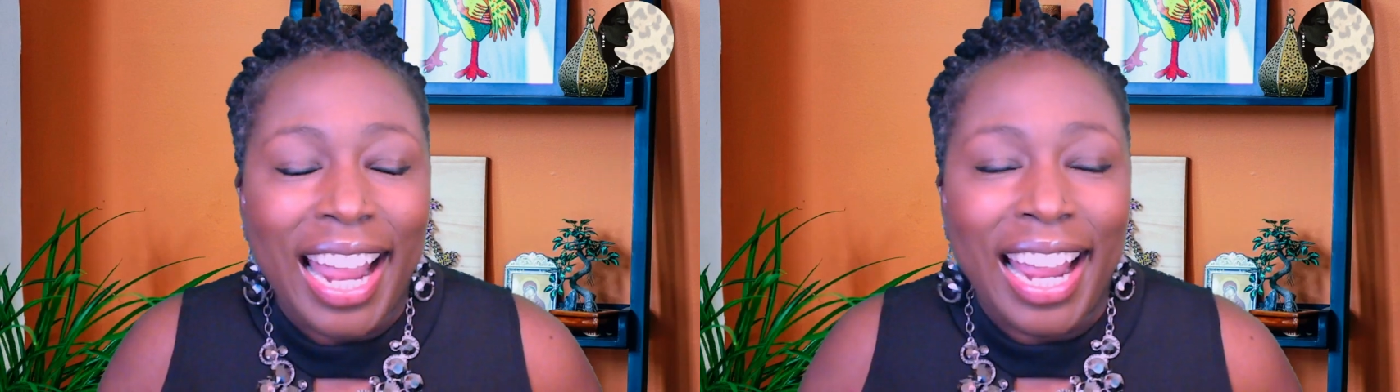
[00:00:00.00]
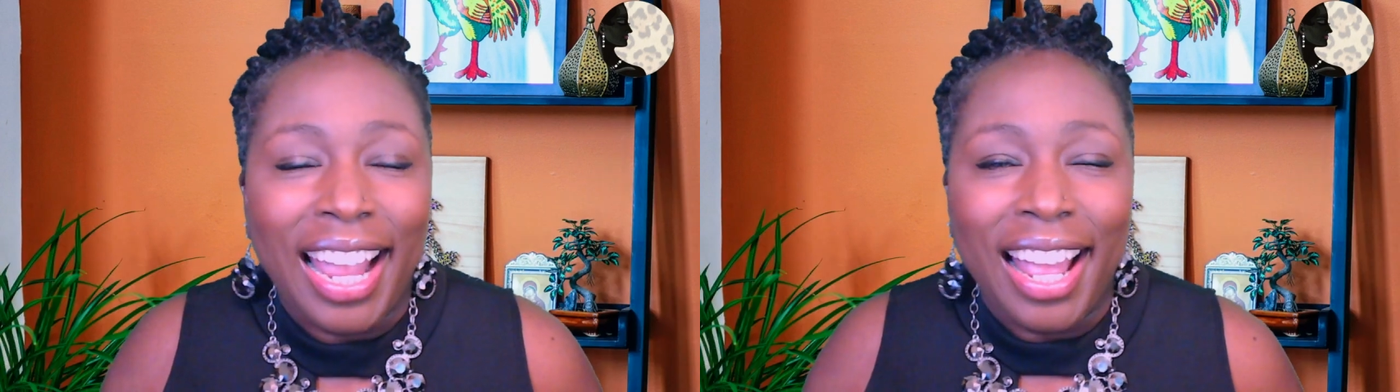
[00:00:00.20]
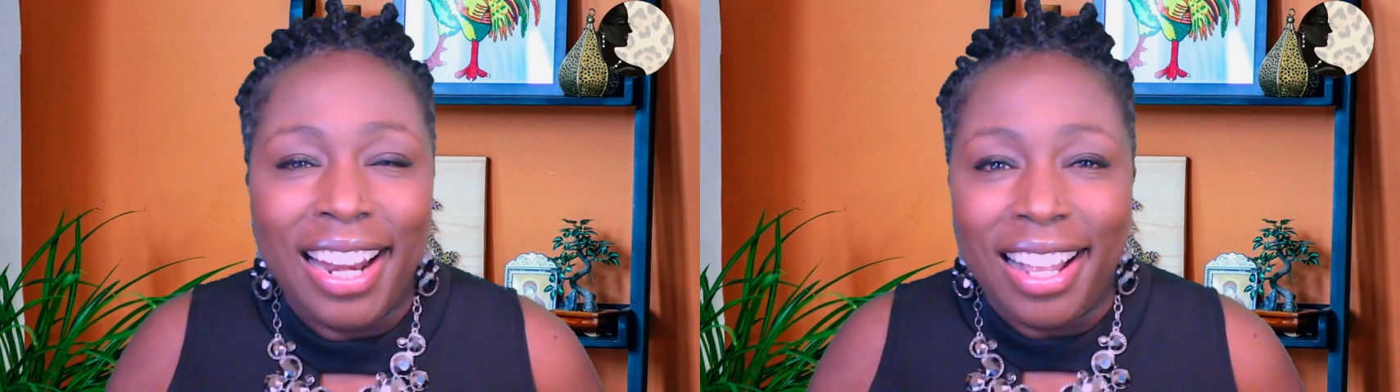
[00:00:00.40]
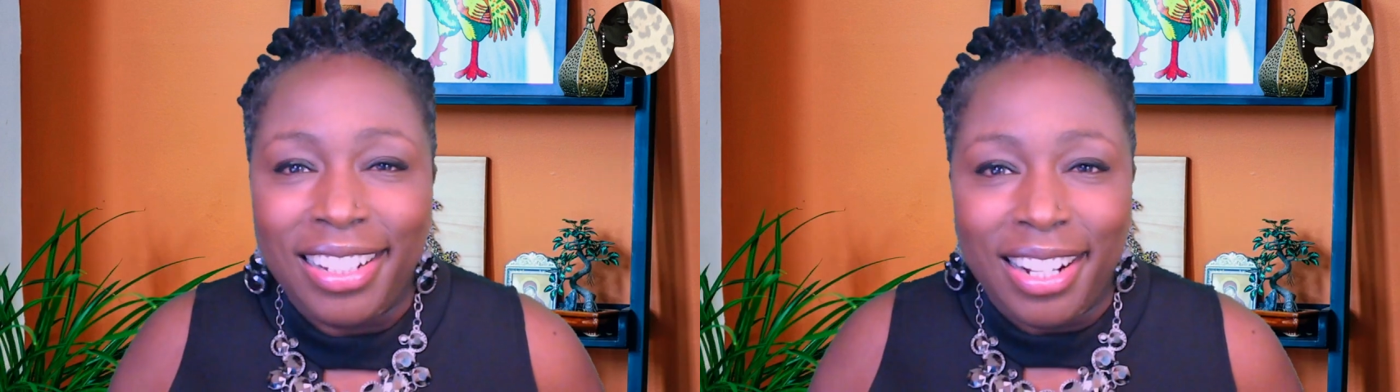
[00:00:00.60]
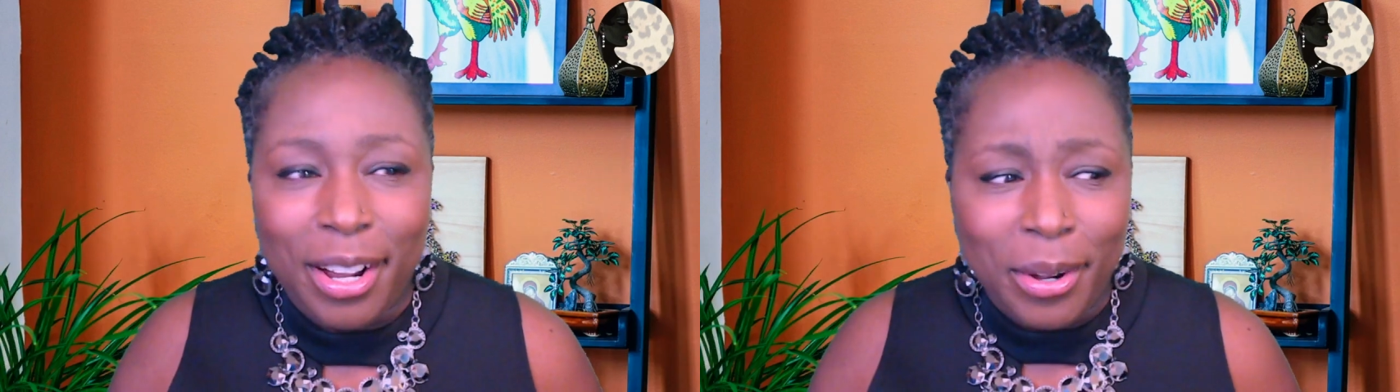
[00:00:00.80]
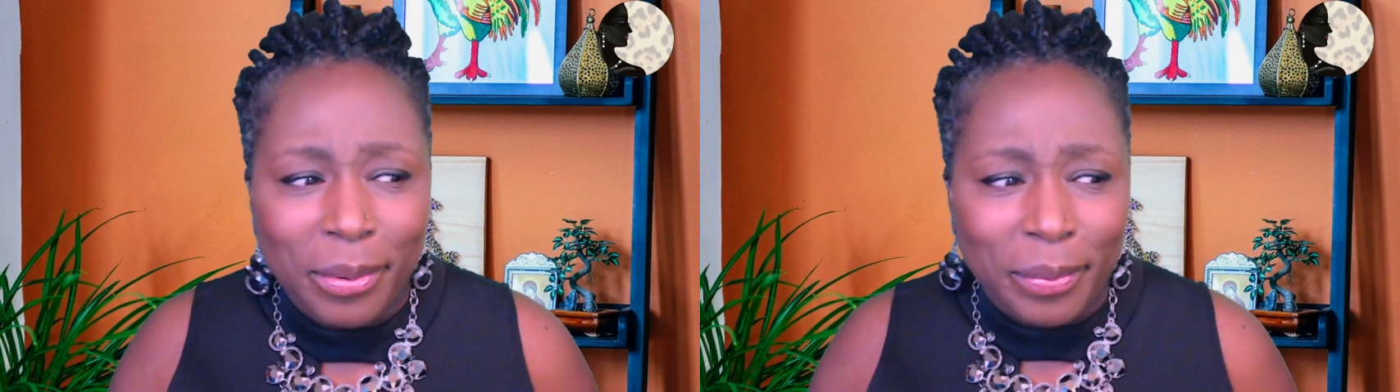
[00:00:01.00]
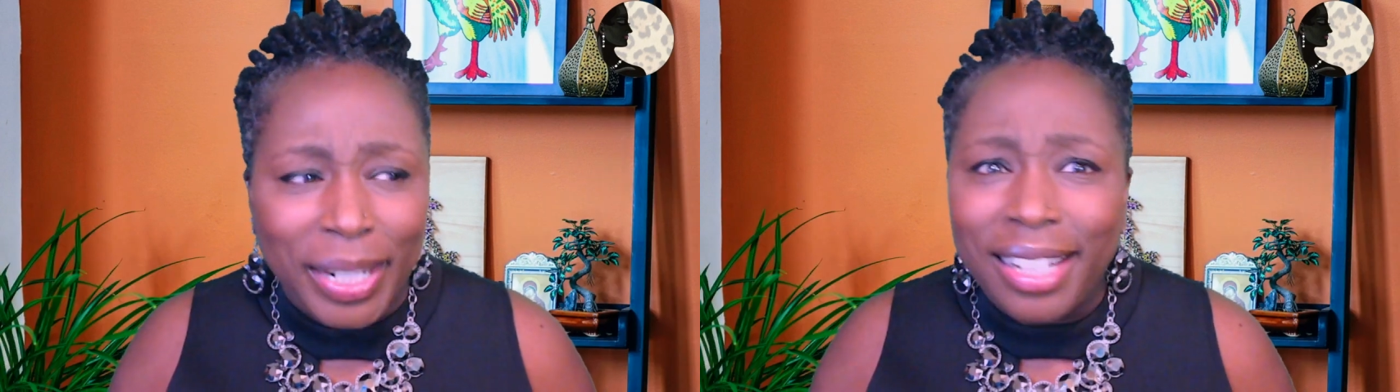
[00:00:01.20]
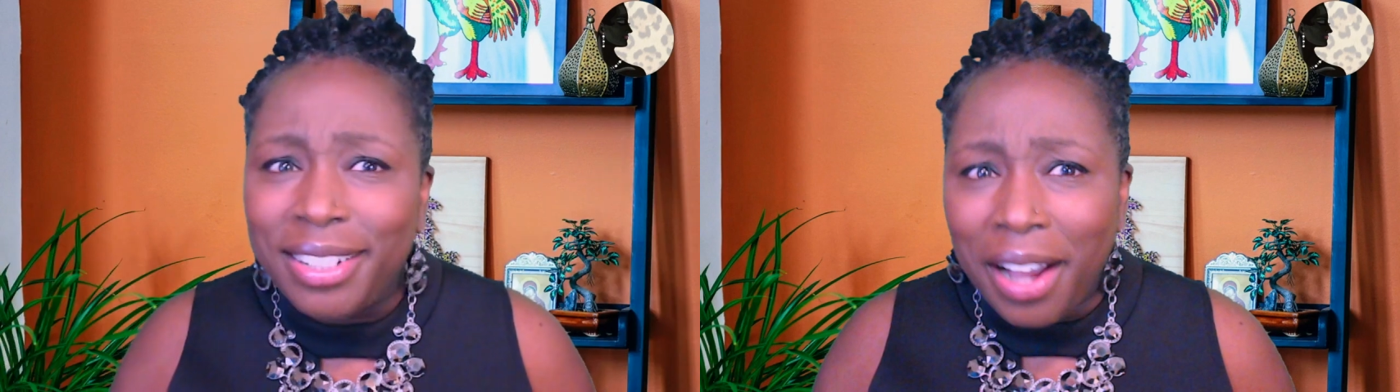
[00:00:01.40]
and we
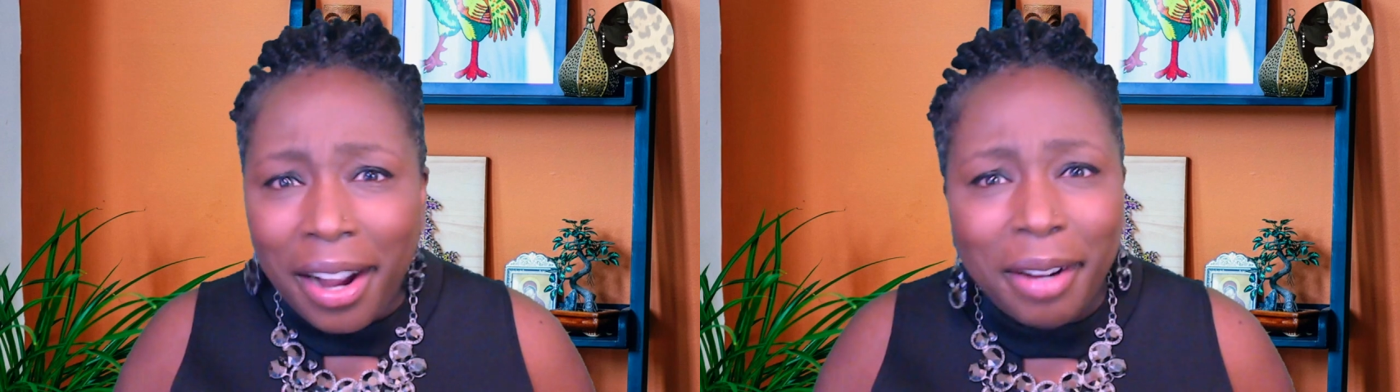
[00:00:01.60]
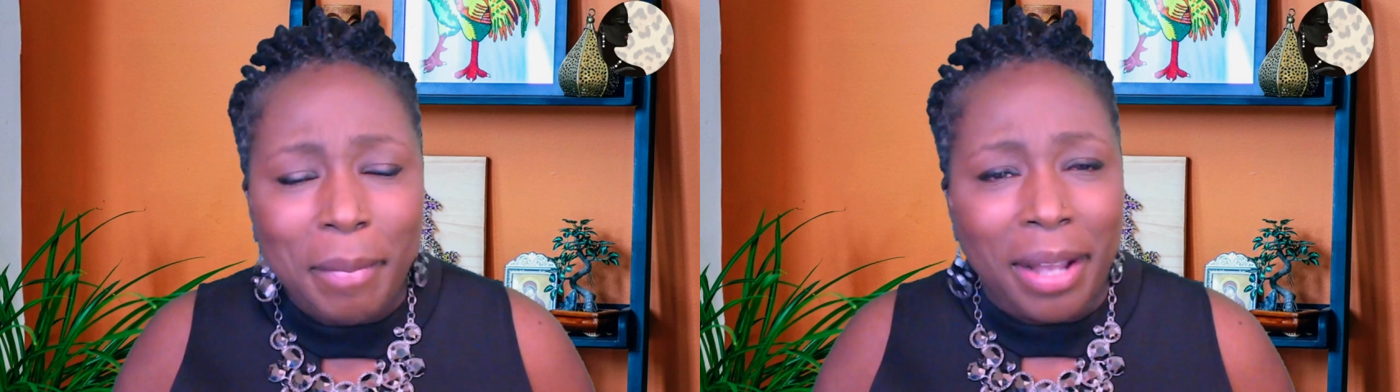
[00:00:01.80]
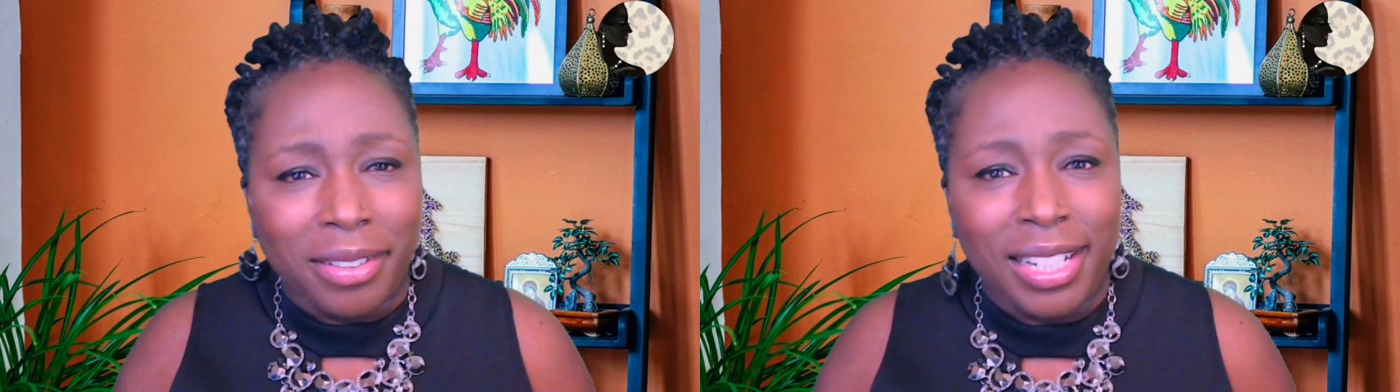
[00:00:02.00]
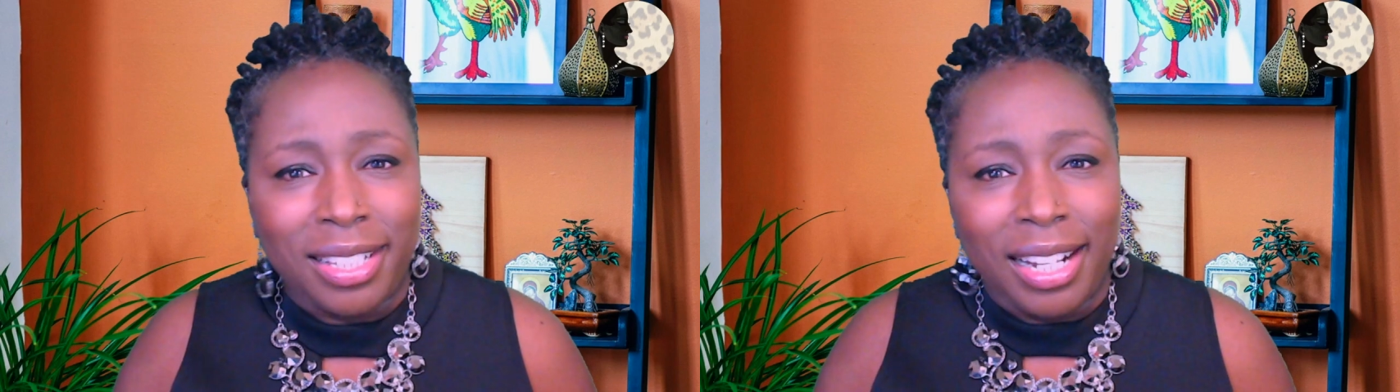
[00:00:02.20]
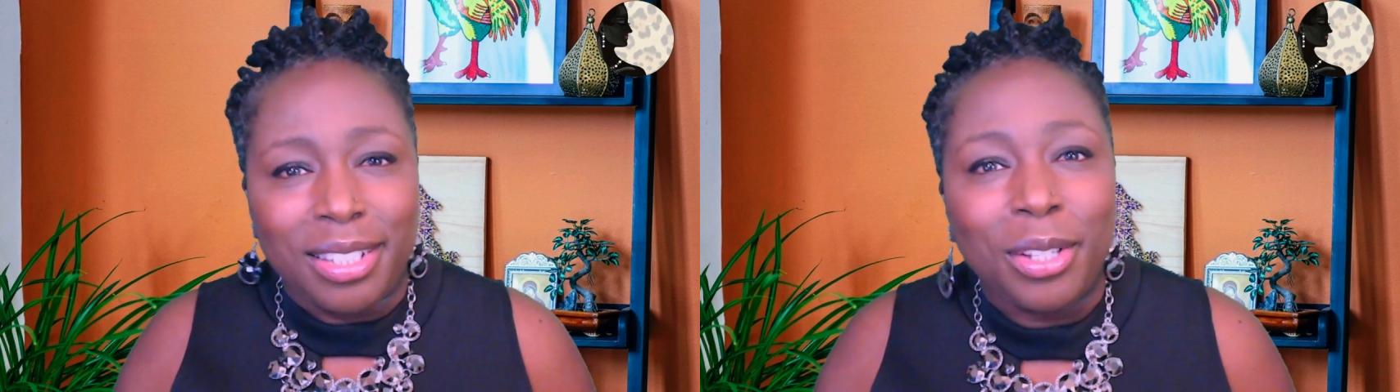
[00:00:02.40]
can talk about these things.